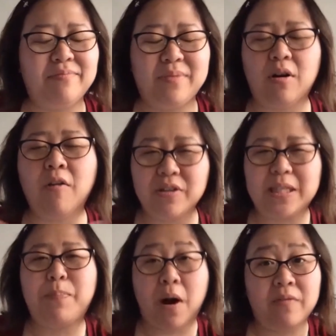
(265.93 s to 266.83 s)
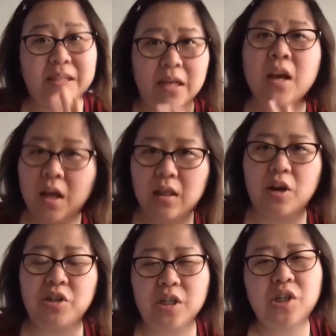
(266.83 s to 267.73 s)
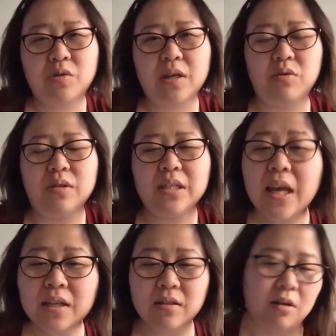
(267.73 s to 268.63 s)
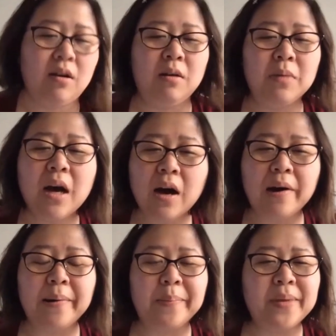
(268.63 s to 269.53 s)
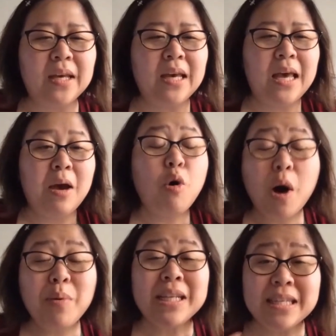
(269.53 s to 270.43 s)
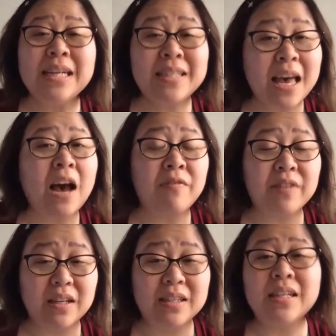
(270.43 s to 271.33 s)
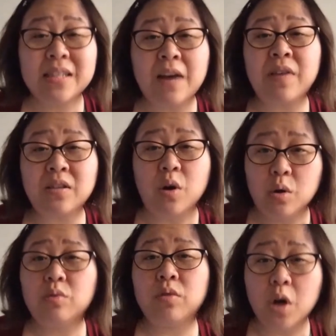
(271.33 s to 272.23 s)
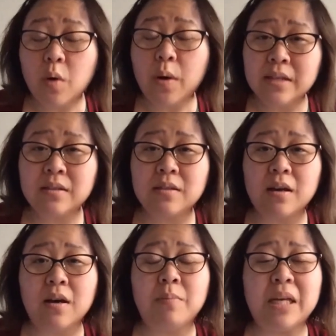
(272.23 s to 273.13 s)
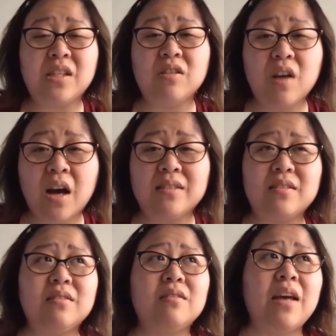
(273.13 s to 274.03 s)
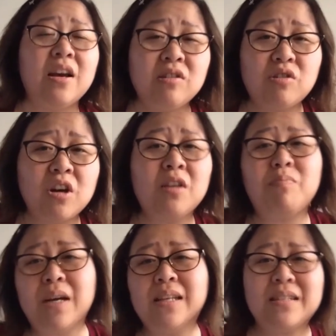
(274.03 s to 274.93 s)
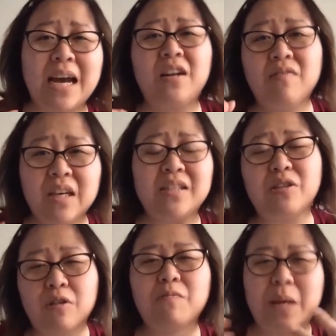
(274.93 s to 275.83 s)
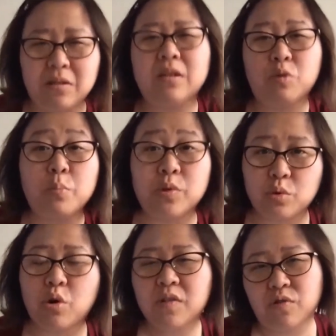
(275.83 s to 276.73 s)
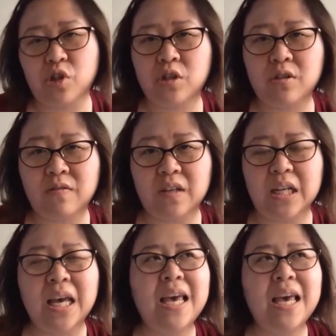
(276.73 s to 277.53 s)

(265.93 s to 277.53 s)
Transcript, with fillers: obviously part of this larger issue, as you said, Tom. Um, Huawei does have does have its own OS. Um, it's not Android, but it's kind of is. It's sort of based on this open source version of it